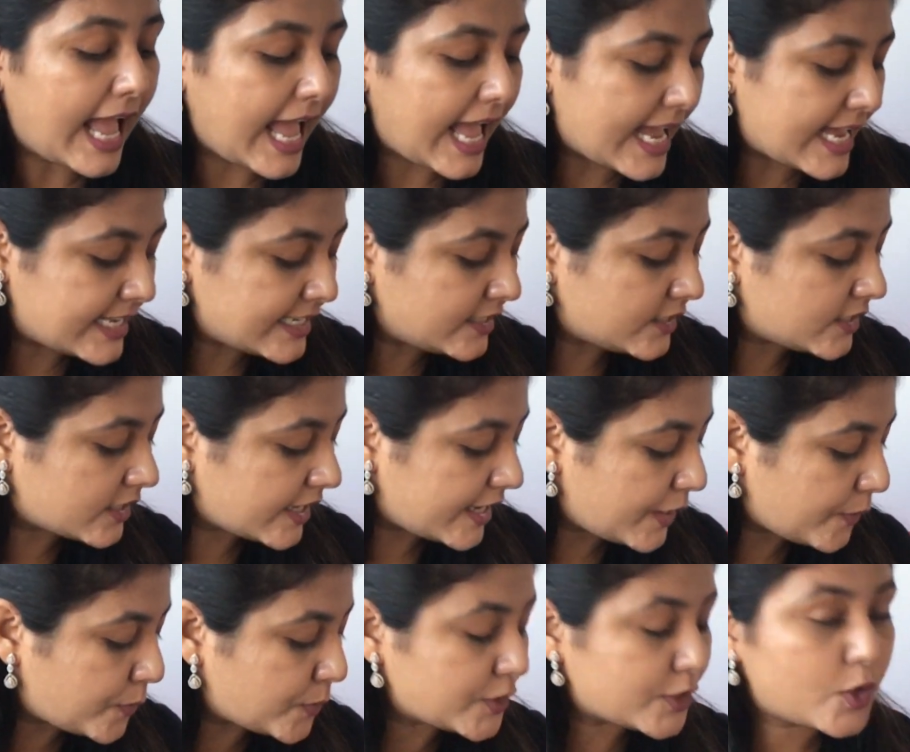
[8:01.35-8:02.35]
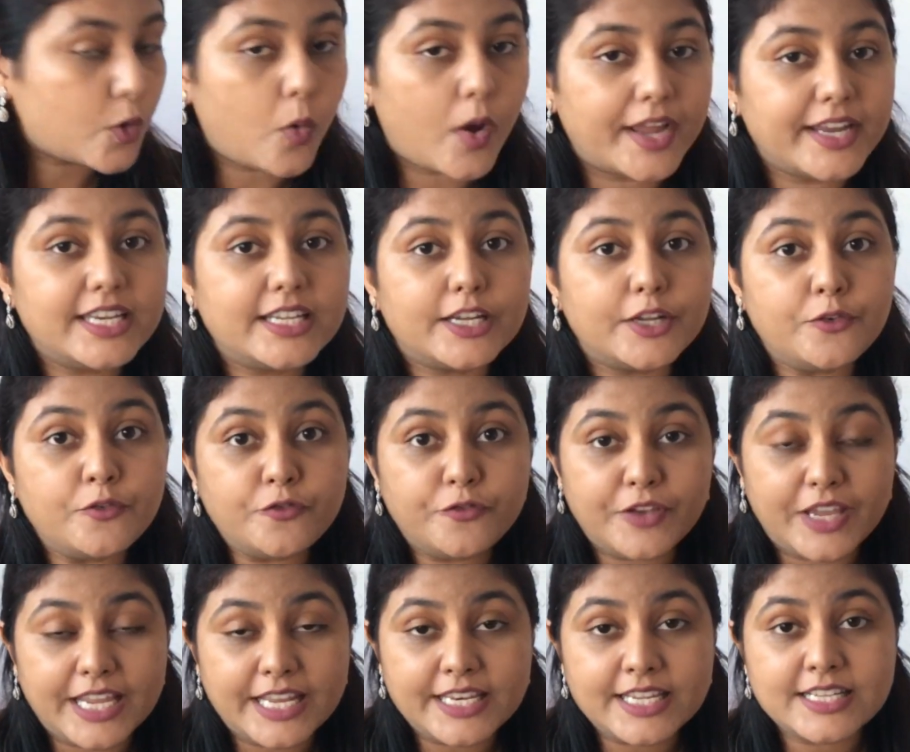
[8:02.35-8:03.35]
And it was quite
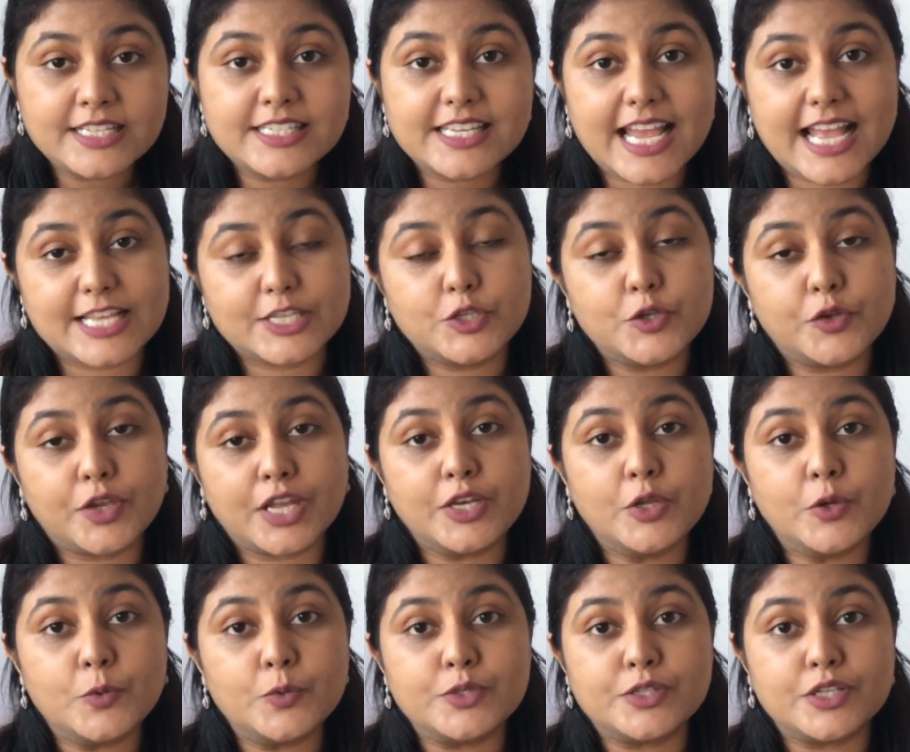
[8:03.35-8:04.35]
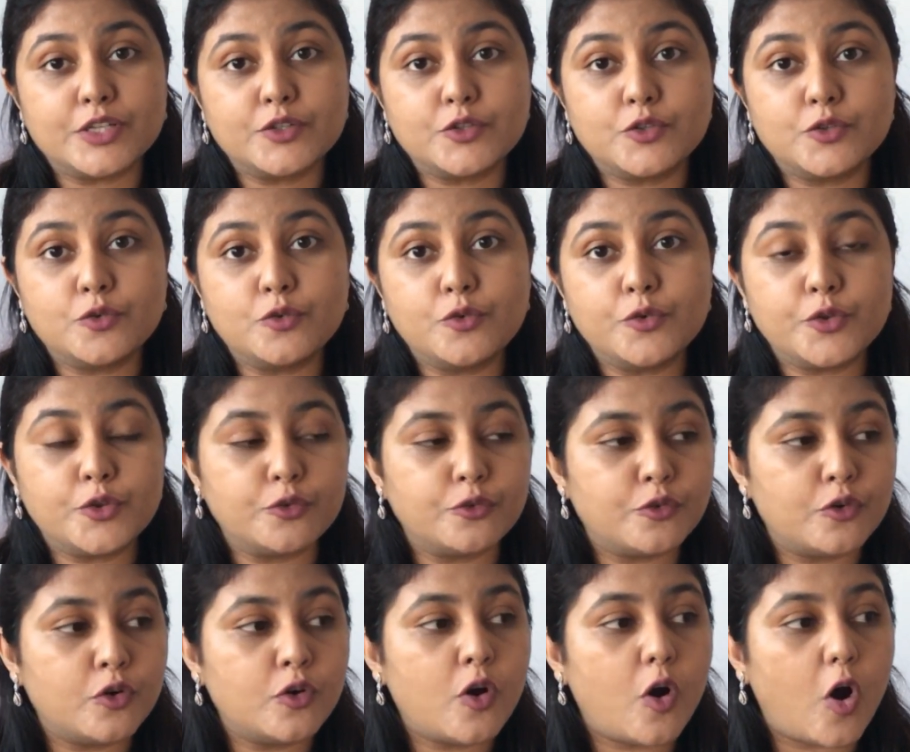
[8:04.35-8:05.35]
convenient, as you can use it to, you
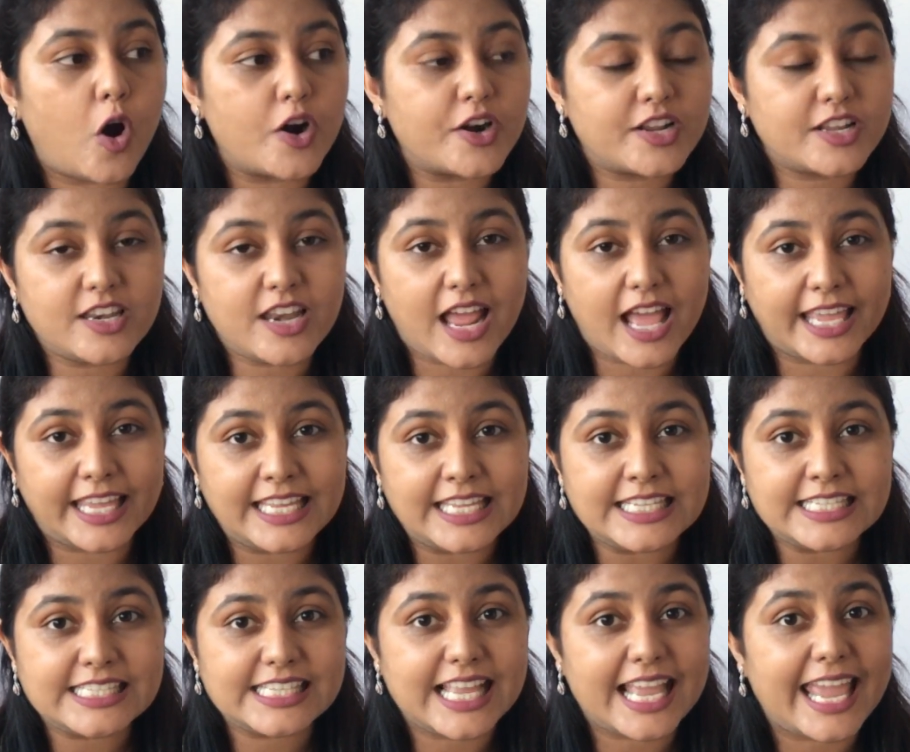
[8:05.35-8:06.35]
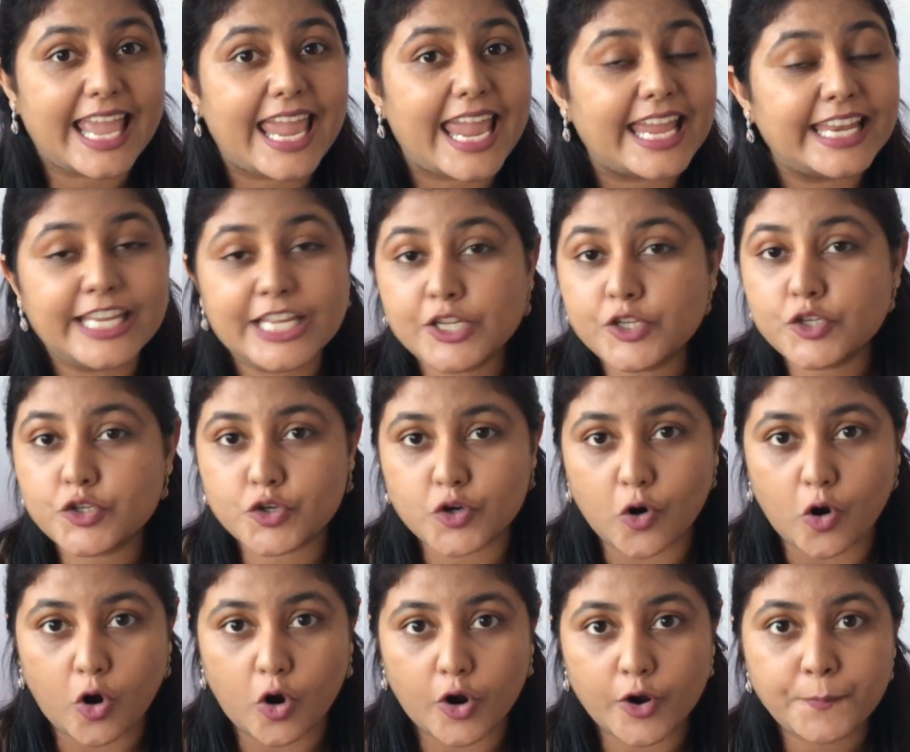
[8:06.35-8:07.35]
know, organize any
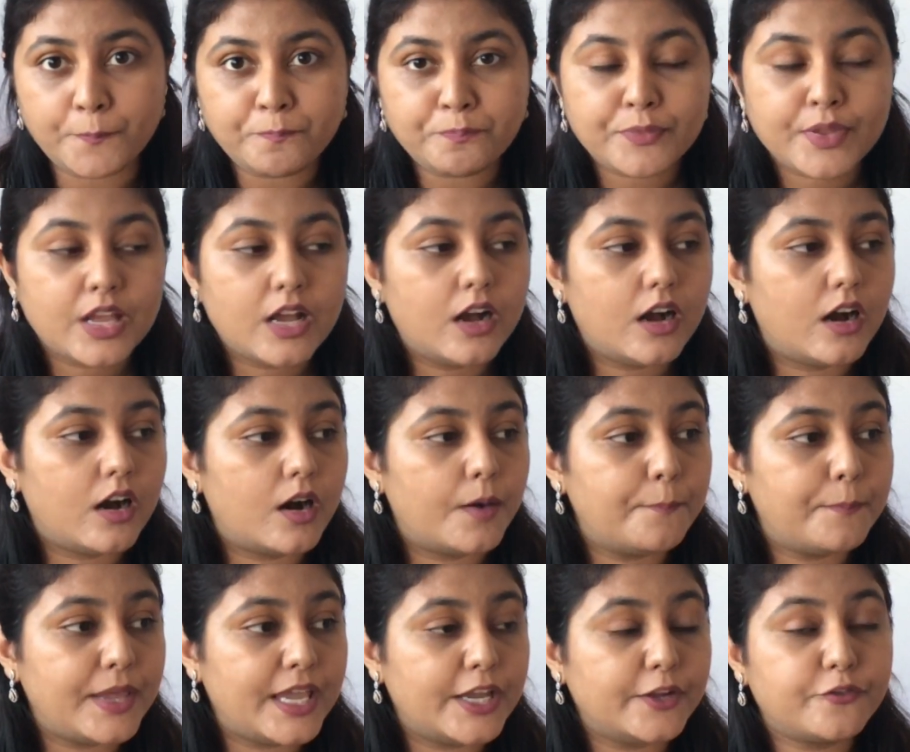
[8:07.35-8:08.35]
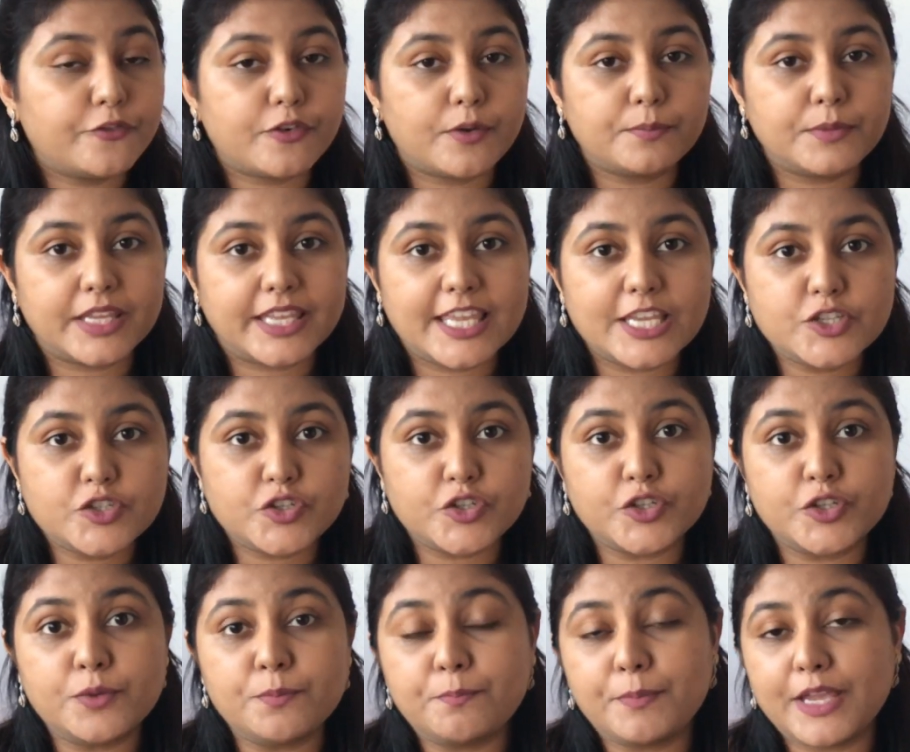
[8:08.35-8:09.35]
drawer, be it from the
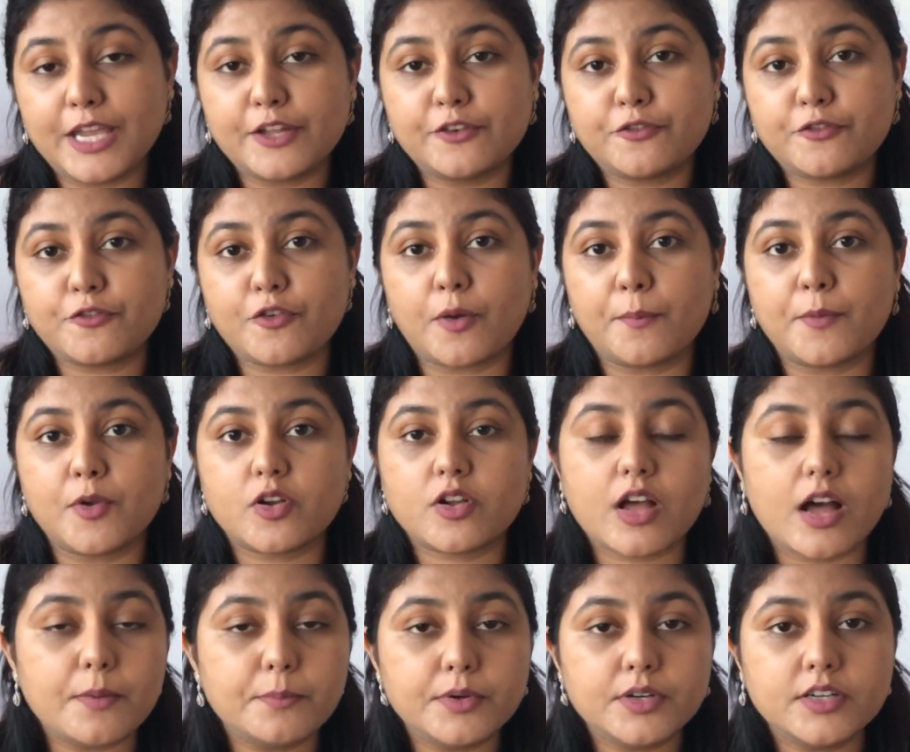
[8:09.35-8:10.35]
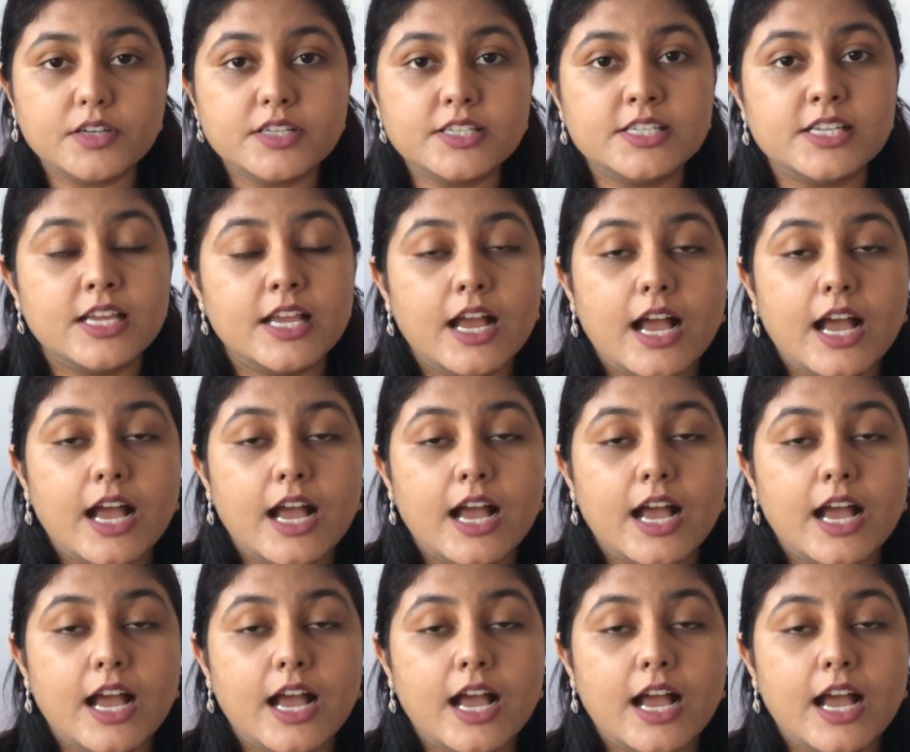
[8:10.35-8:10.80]
kitchen, be it from your cupboard.